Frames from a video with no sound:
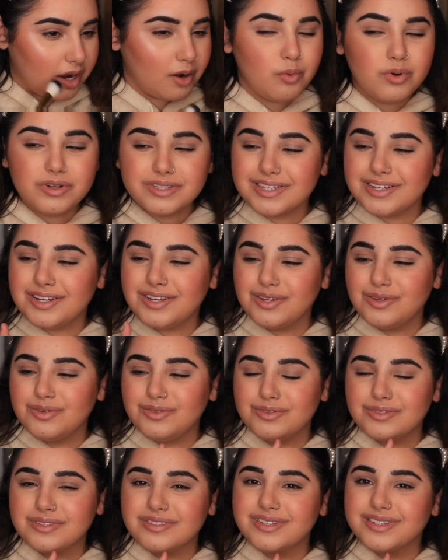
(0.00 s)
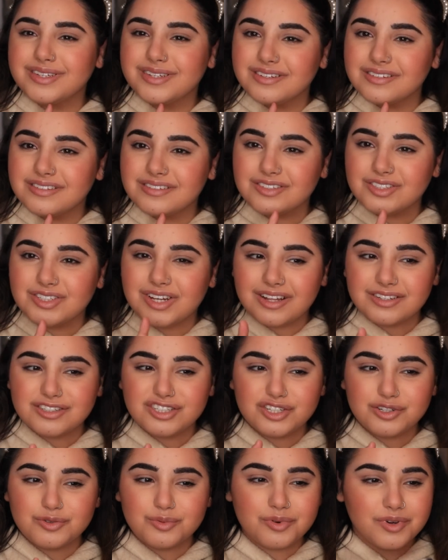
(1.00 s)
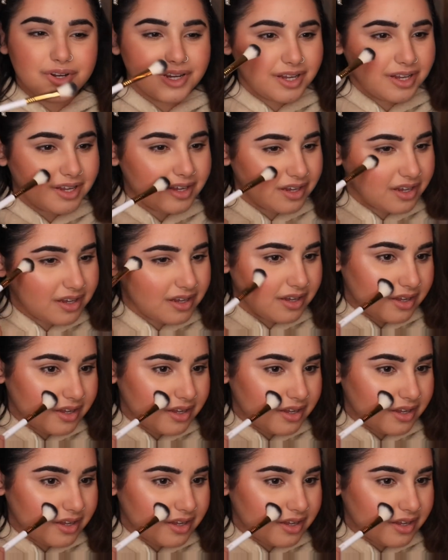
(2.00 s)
I was going to use the Charlotte Tilbury,